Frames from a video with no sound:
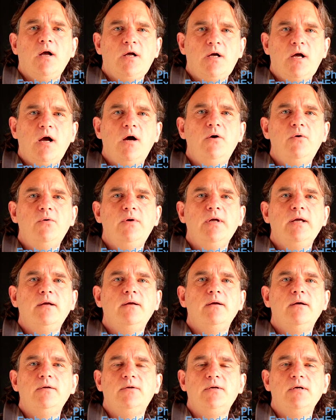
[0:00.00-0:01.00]

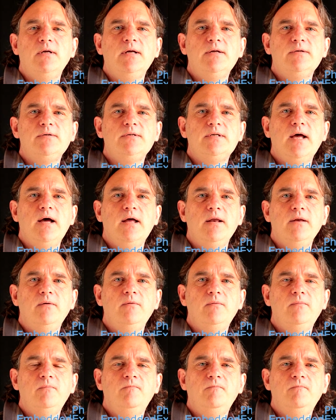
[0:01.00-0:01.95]
coding until it's done.